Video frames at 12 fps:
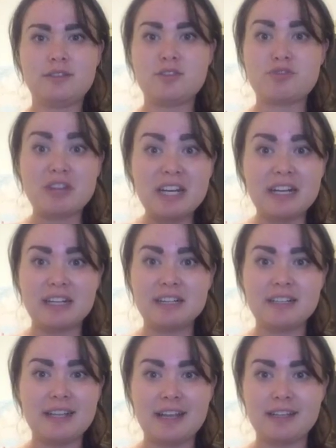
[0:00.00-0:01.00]

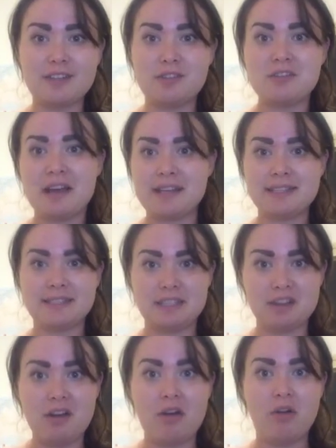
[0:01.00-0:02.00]
treated, like, not nicely
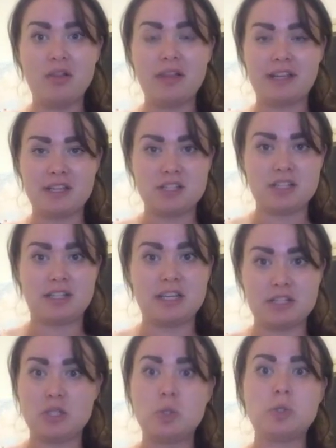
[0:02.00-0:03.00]
at all. Like, it just
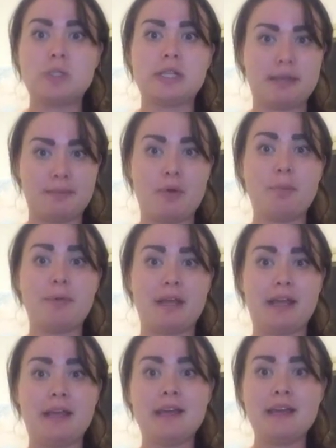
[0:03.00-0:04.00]
gets used like a
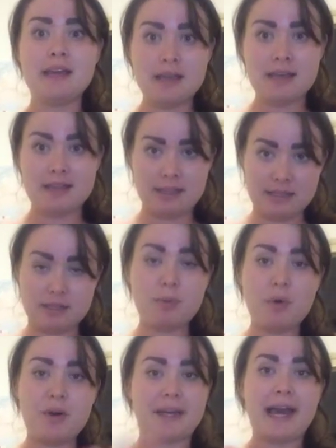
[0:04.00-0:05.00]
property. These
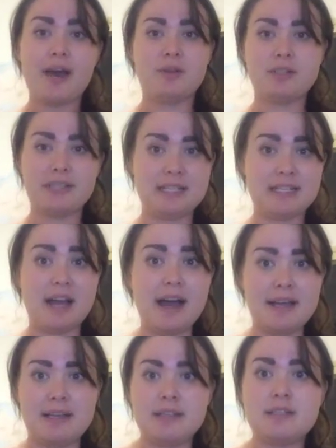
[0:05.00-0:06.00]
poor cows, they
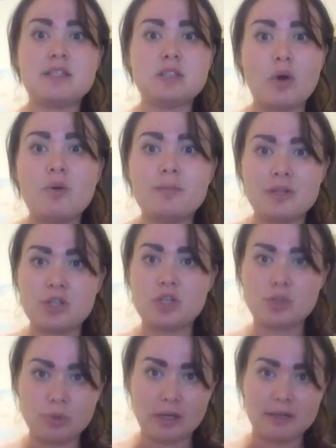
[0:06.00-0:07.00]
die so much
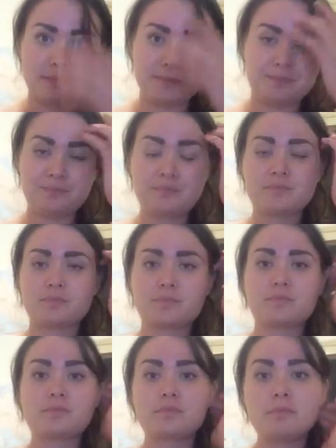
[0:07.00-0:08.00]
sooner
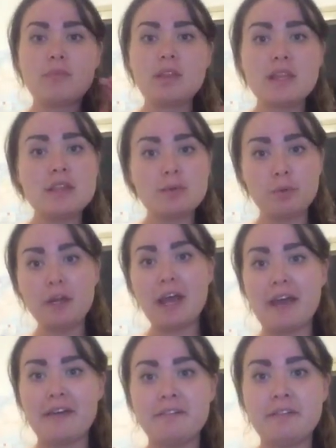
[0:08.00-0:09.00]
than they would
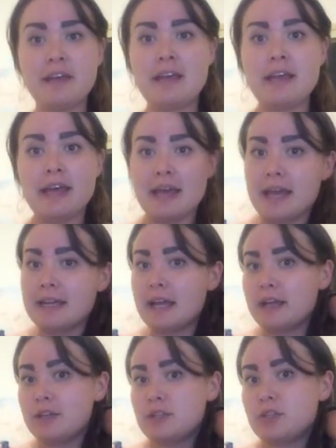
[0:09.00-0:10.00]
have. And
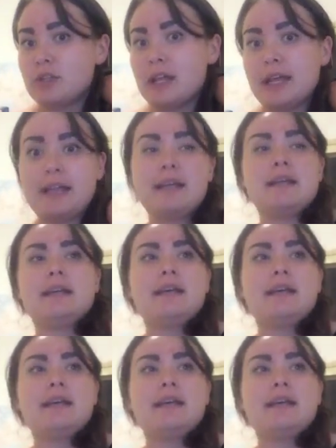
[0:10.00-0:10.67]
I used to, like,